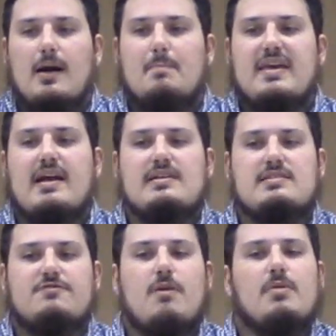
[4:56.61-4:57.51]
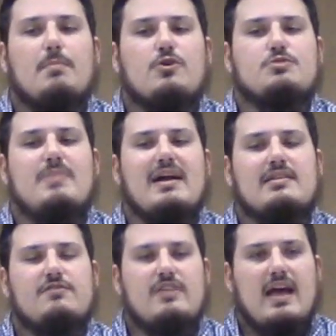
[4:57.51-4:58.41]
because from the
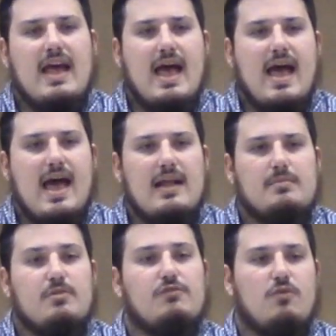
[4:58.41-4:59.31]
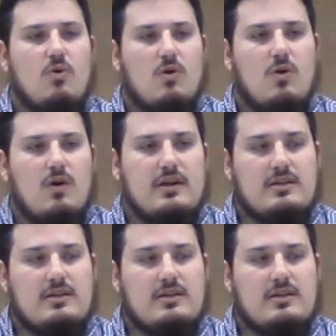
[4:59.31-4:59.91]
perspective that I had before in